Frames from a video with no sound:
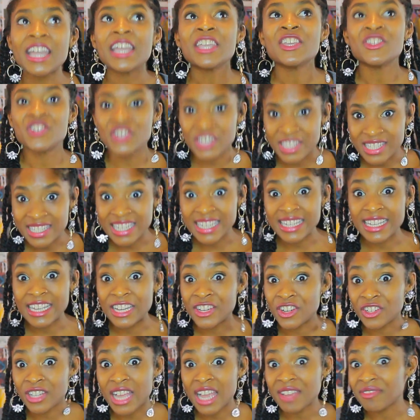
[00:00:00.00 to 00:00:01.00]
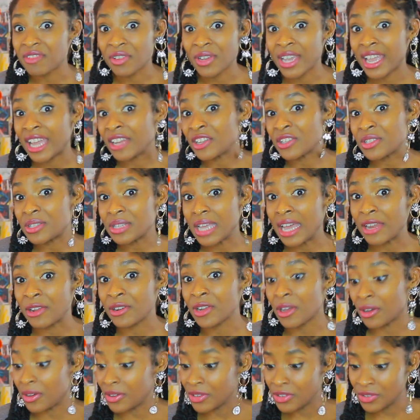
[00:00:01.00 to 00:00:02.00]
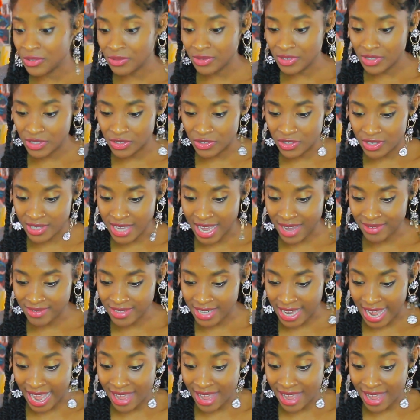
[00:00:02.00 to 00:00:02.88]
you just need it in your life, okay? I don't know, you just have to